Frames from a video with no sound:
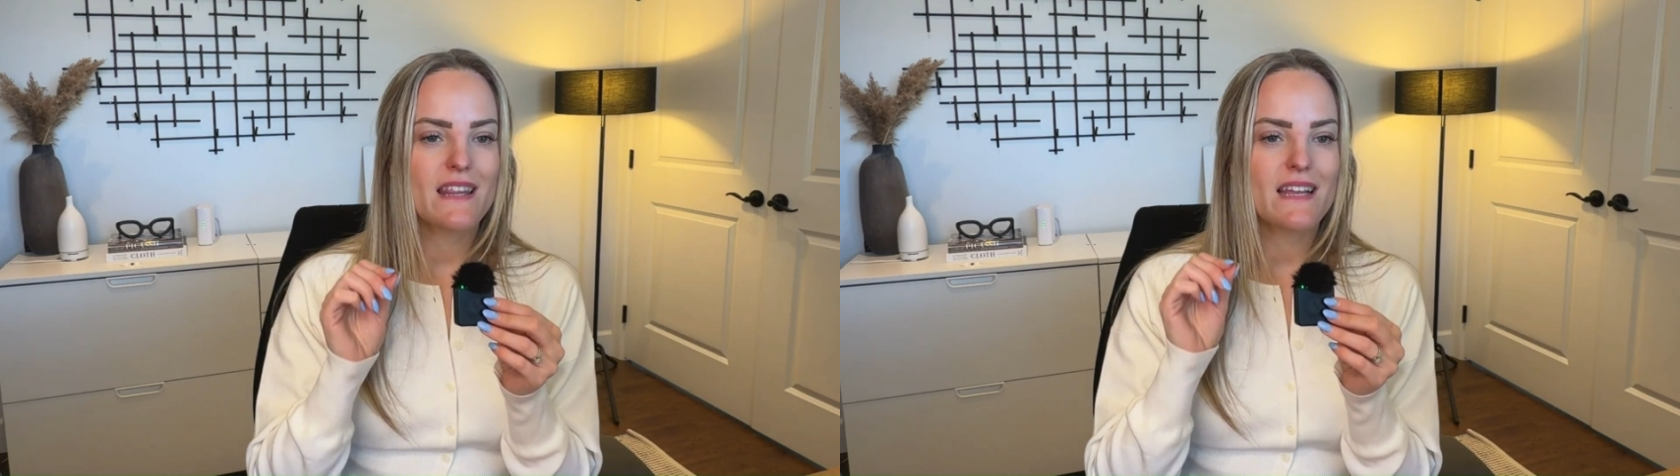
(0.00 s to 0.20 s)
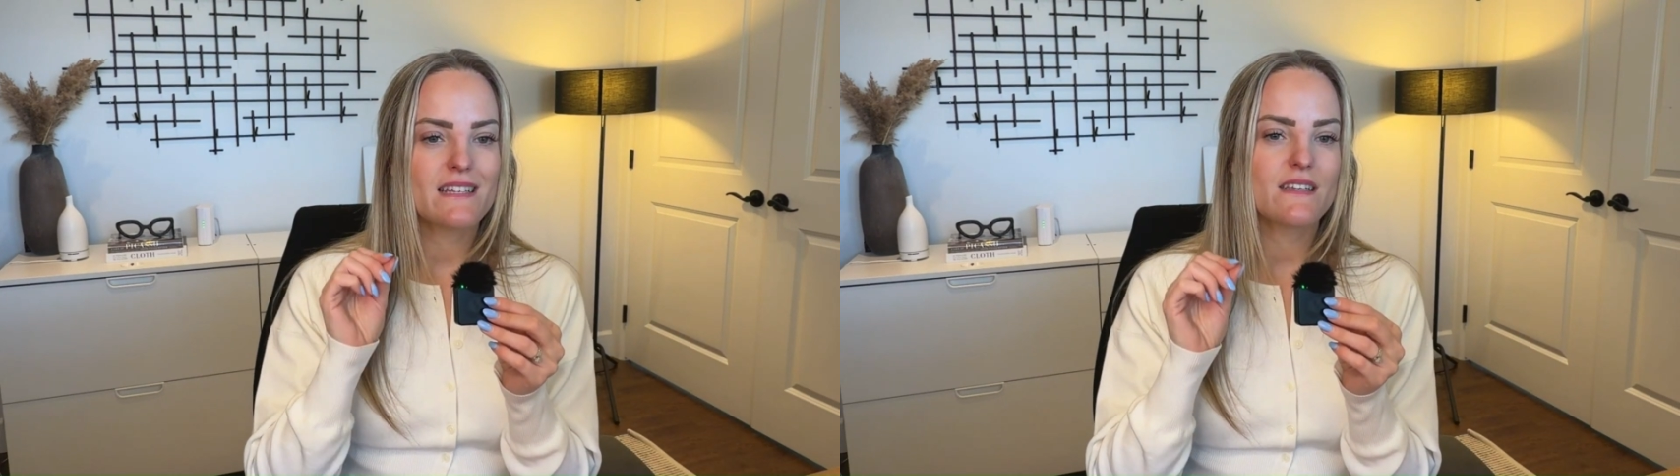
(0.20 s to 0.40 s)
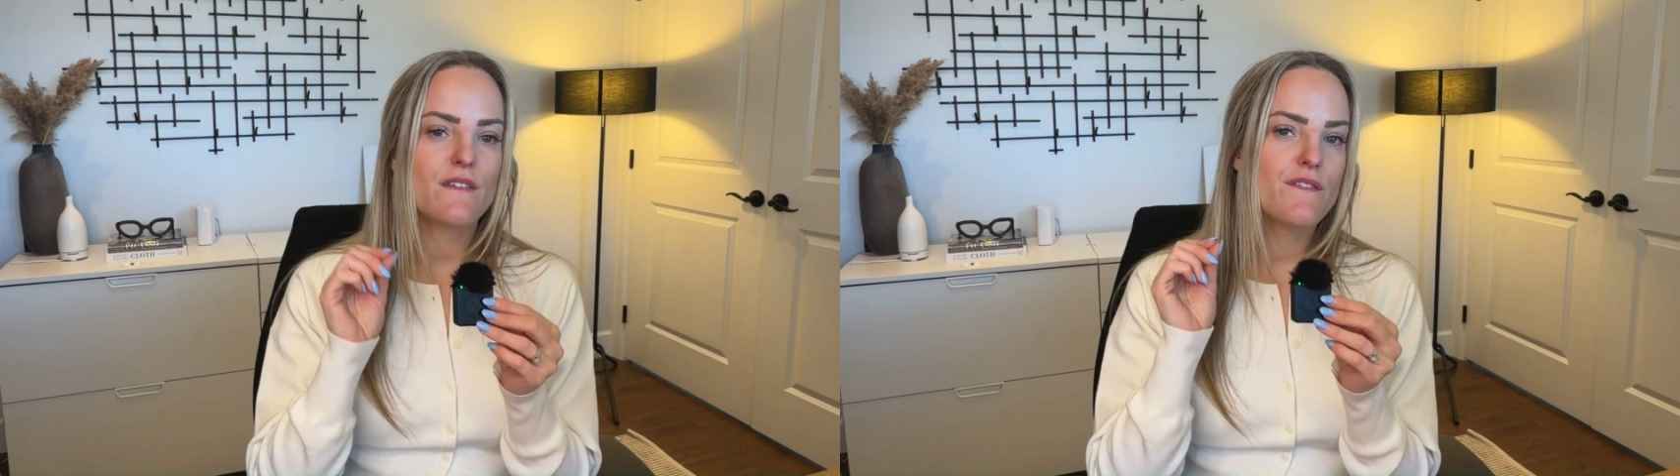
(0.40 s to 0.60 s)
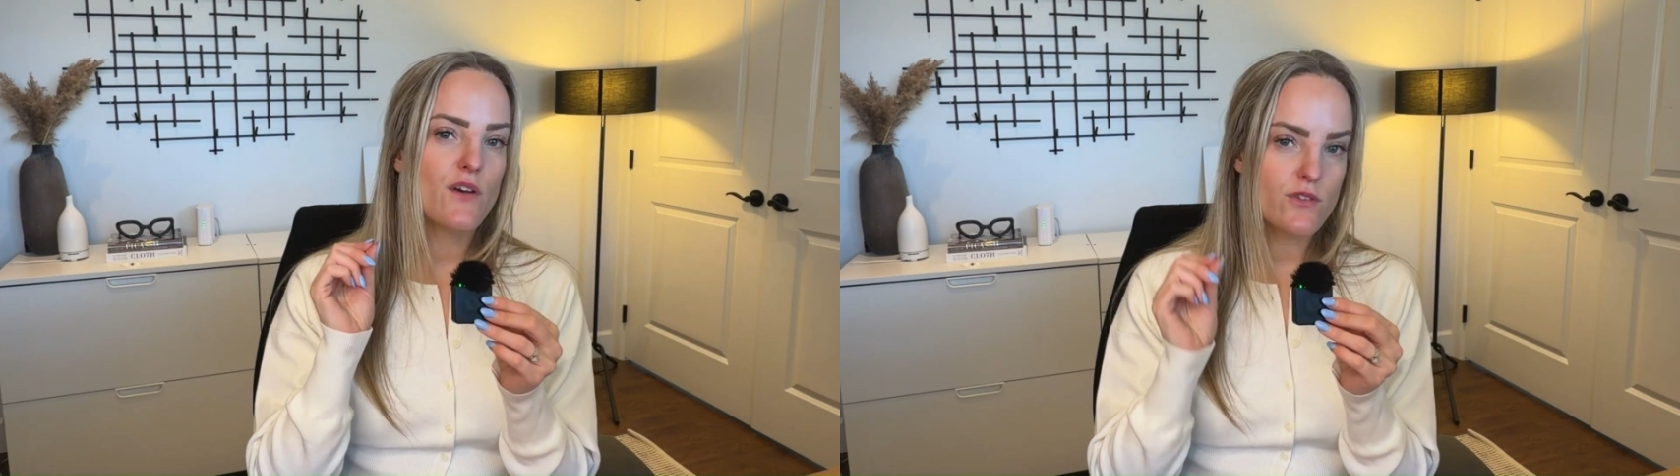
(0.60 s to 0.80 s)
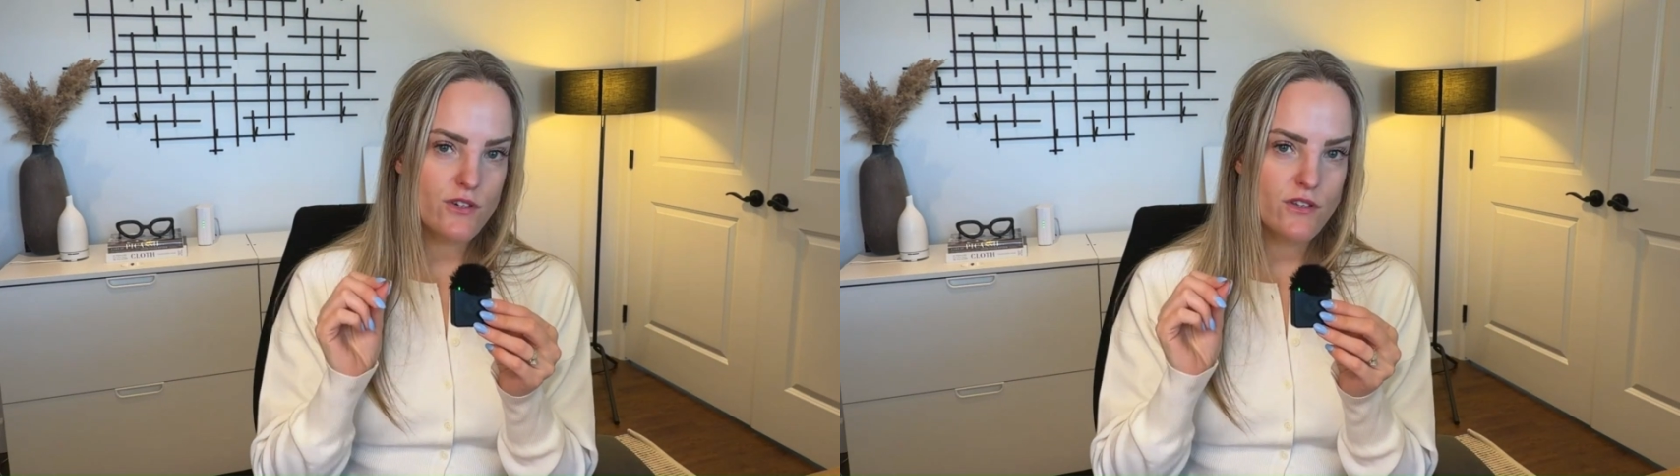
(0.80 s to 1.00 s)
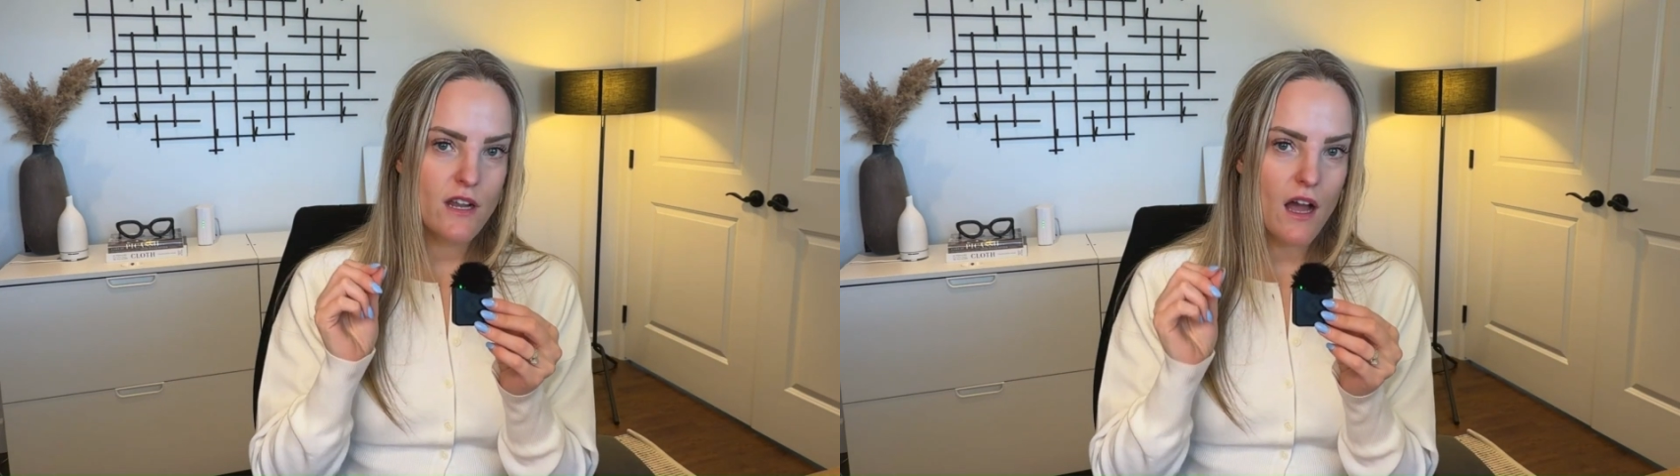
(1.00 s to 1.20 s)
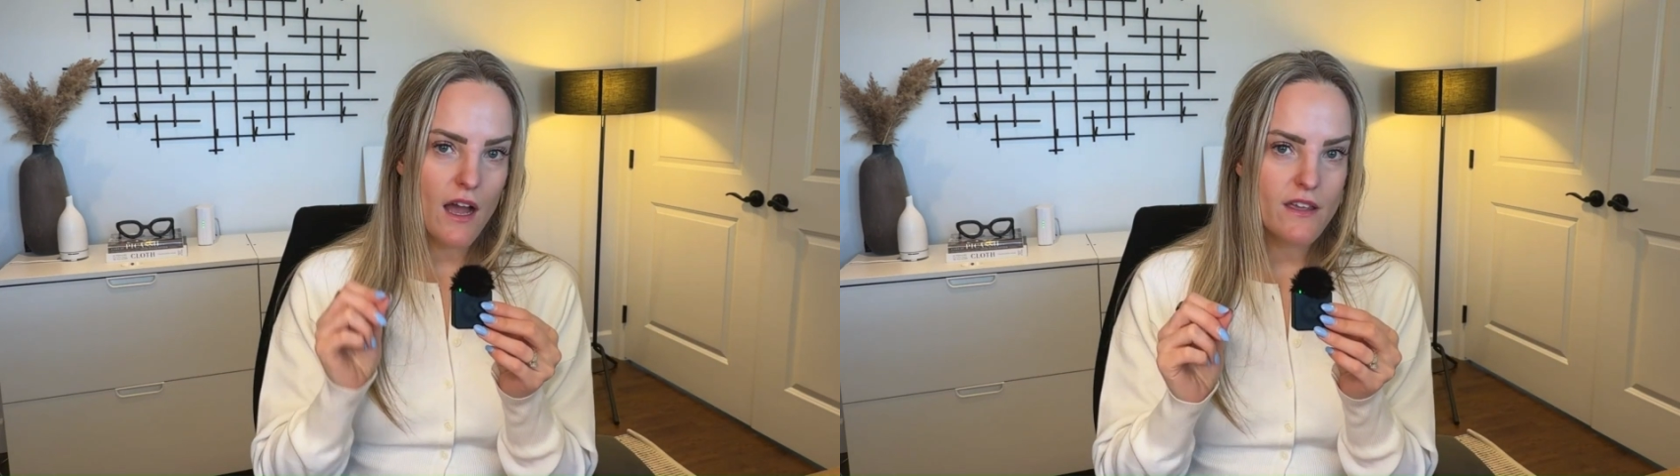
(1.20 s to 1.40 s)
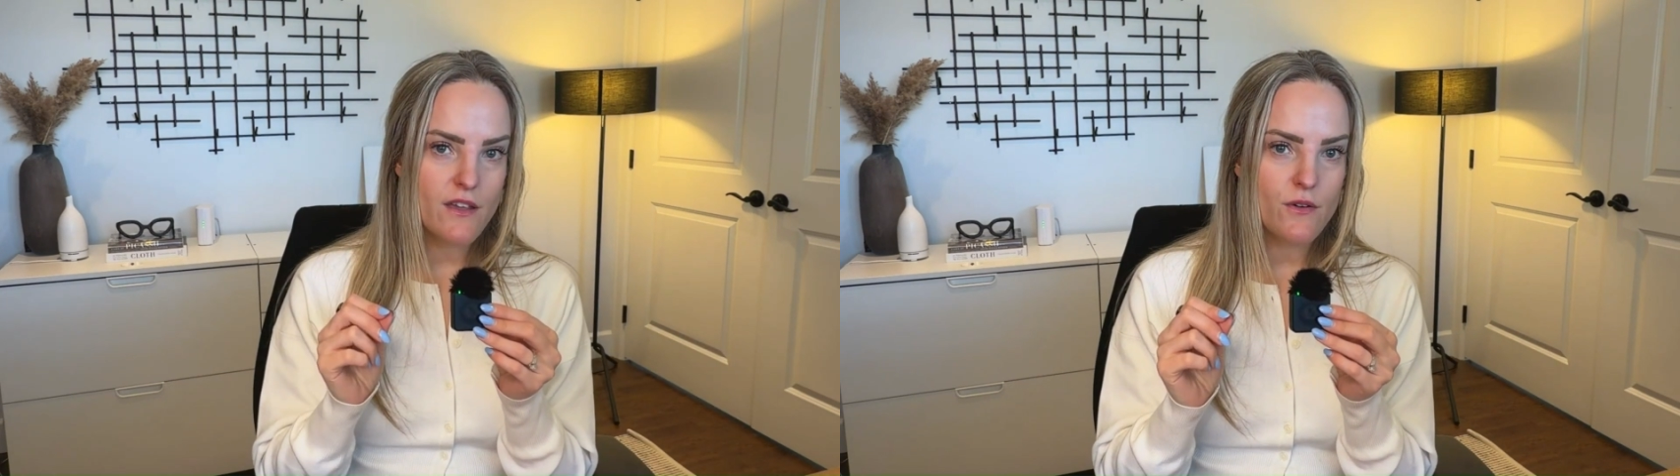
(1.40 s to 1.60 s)
this filter that
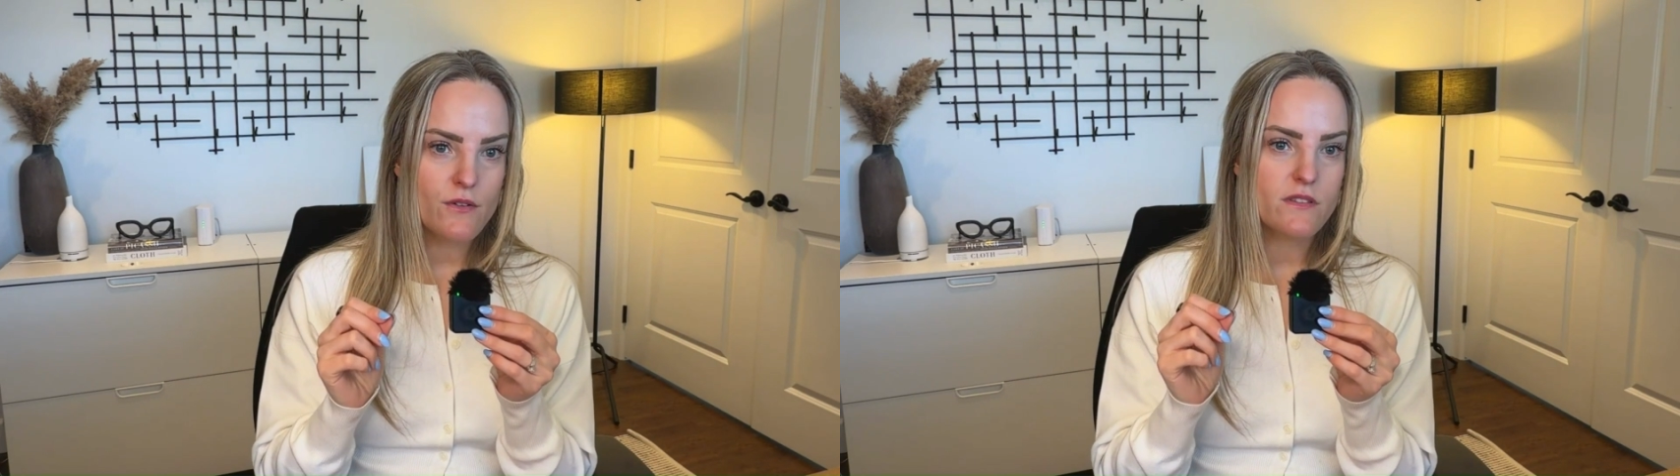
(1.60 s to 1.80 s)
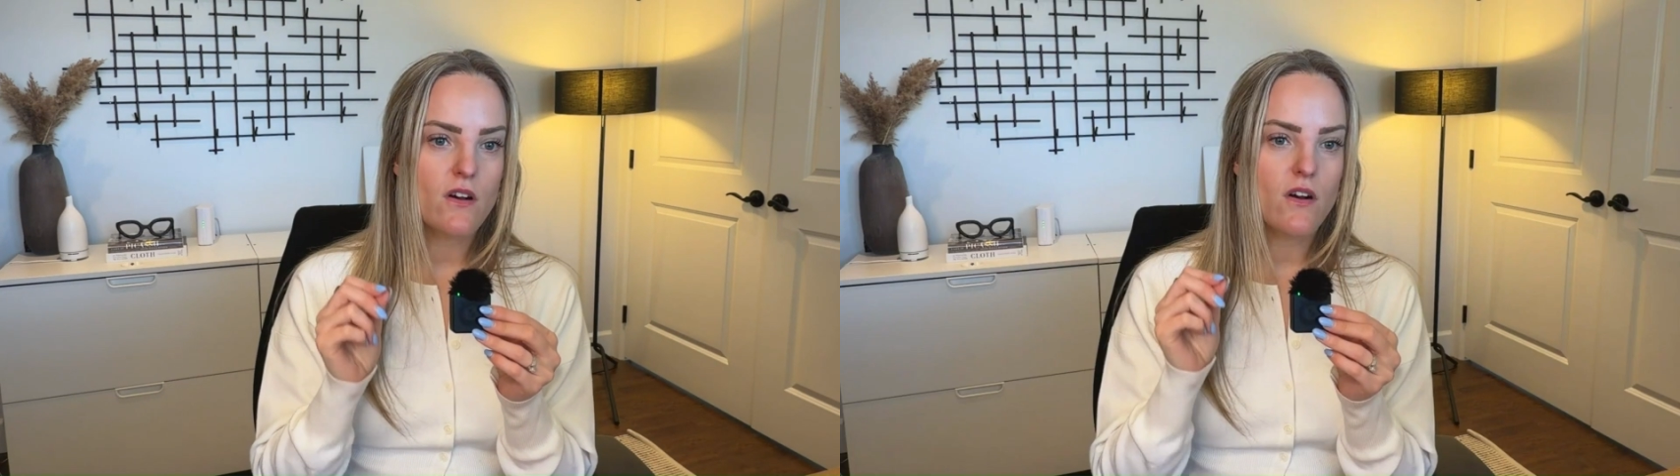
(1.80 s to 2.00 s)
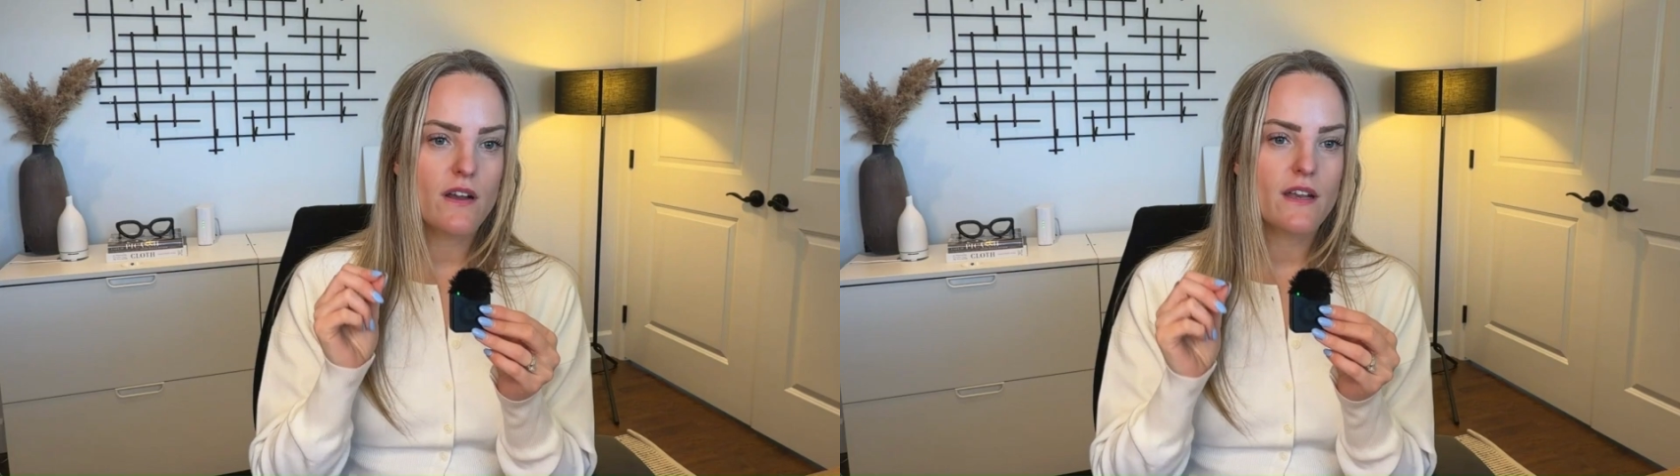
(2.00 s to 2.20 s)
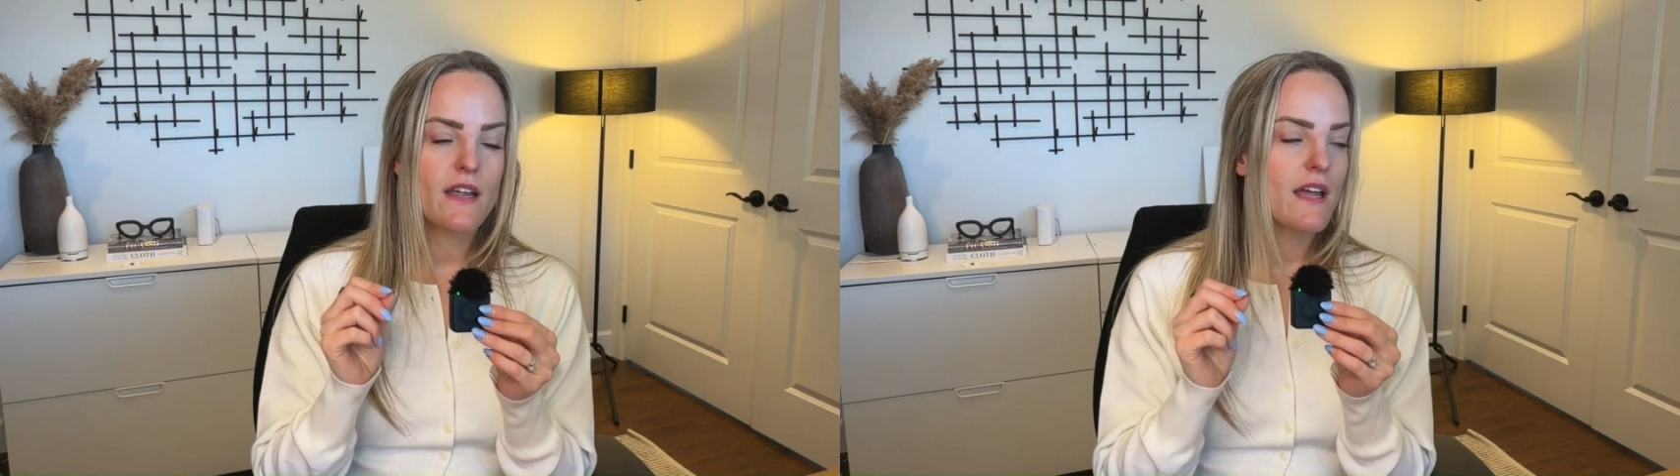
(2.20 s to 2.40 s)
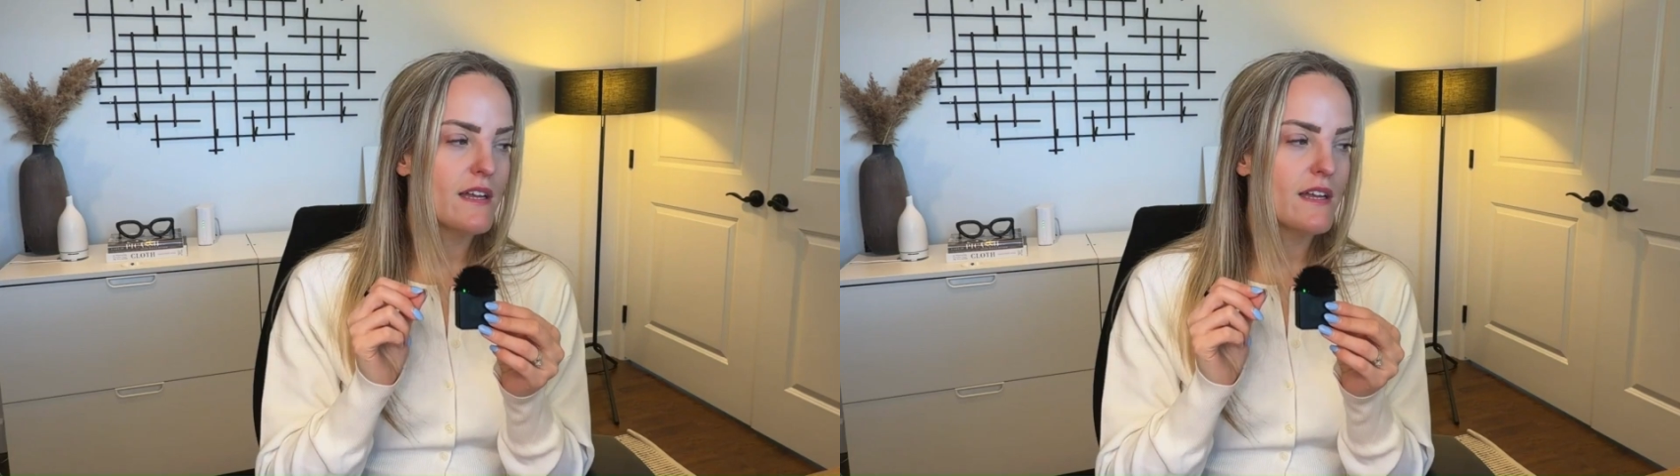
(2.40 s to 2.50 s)
I use on